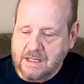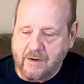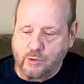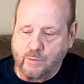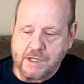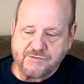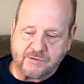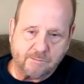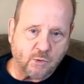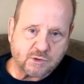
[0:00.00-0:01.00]
out of reach
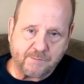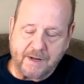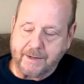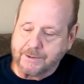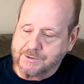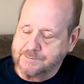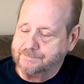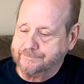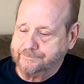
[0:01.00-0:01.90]
for most buyers.